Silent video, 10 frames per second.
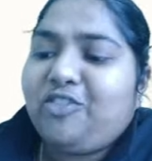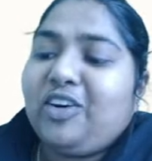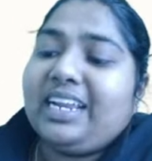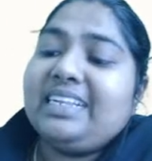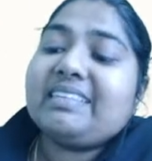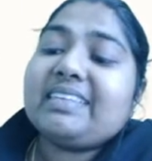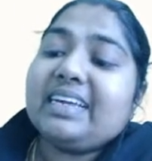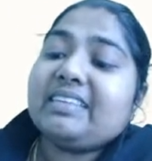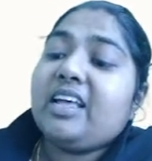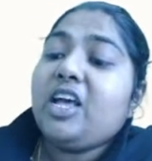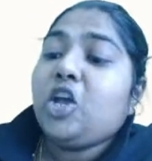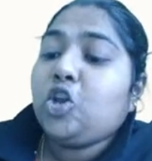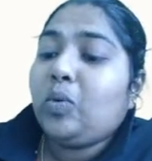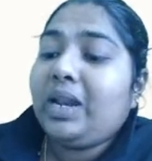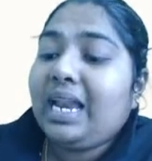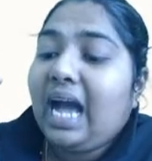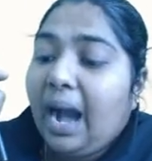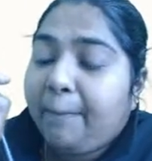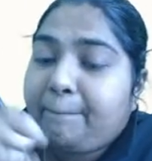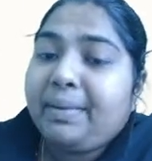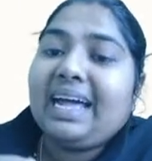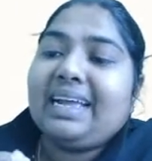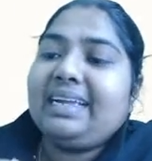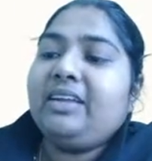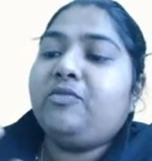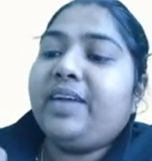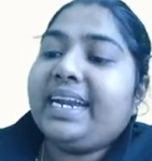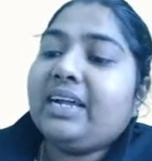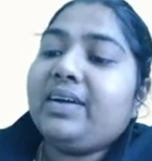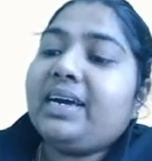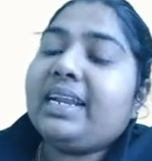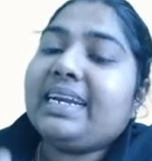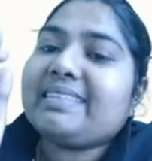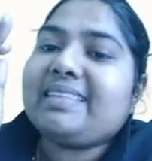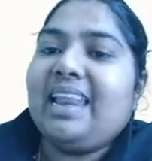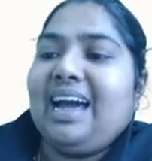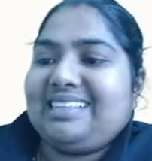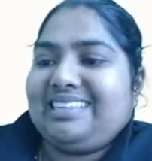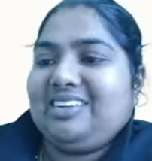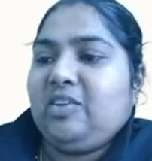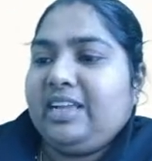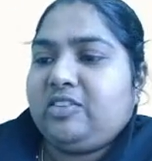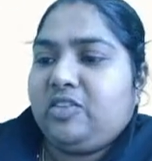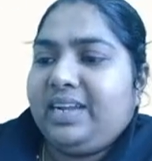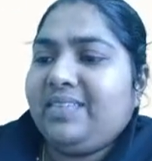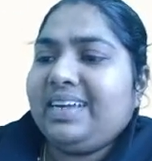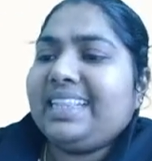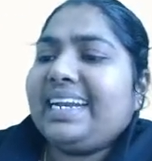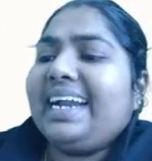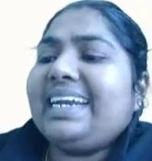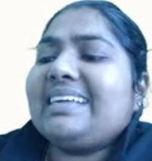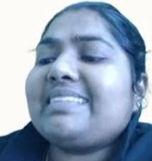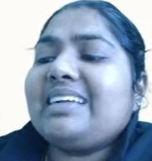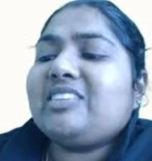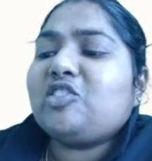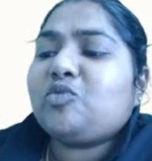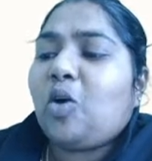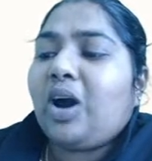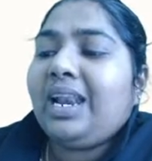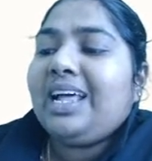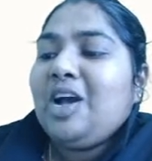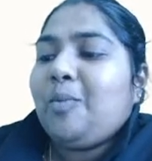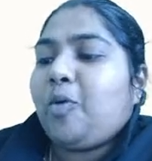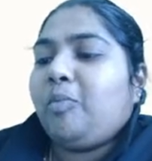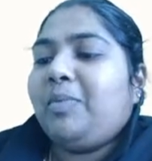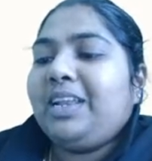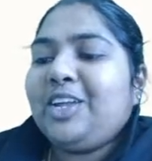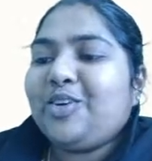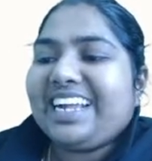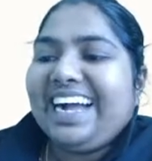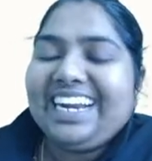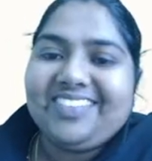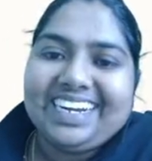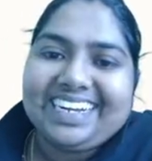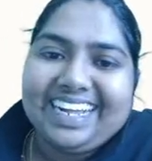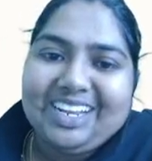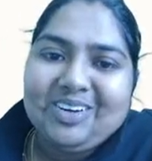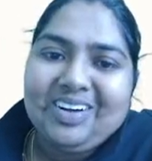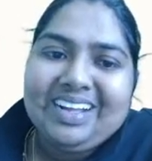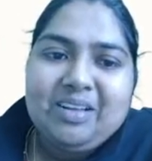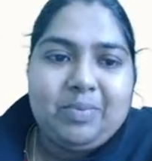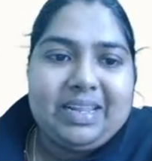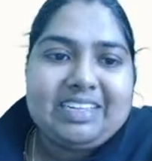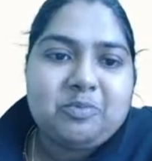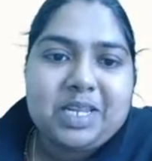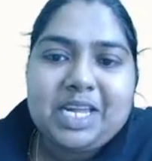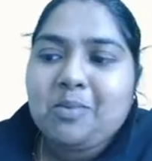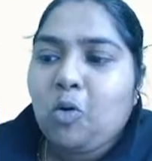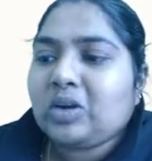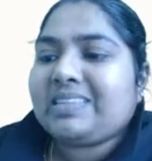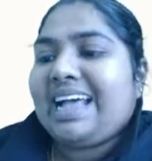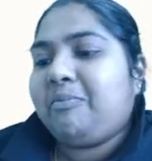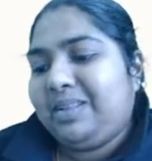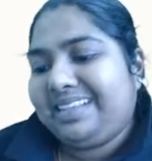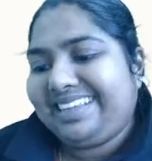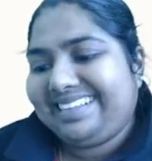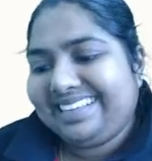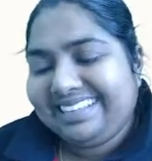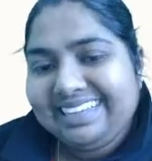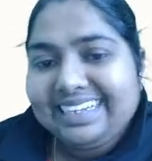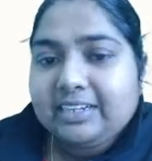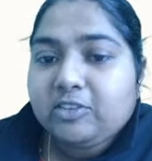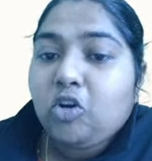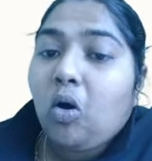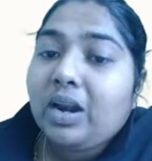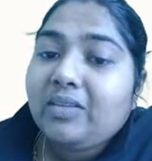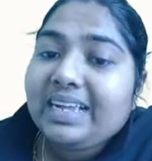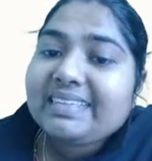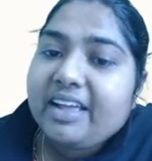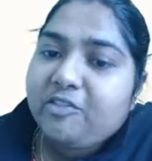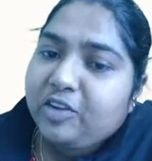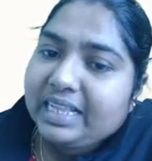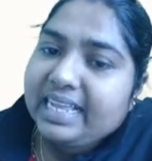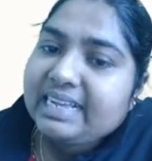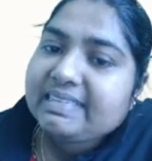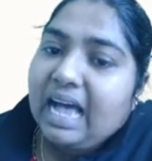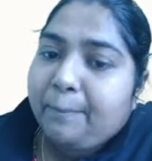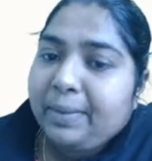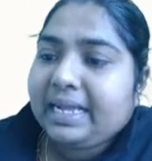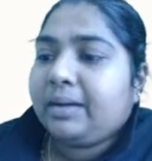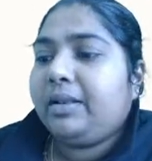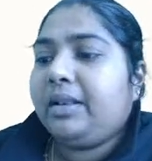for instance, you will apply whenever it is large. Okay. So whenever the data size is small, probably your guide will tell you, please bring more sample size, isn't it? So always everything is applicable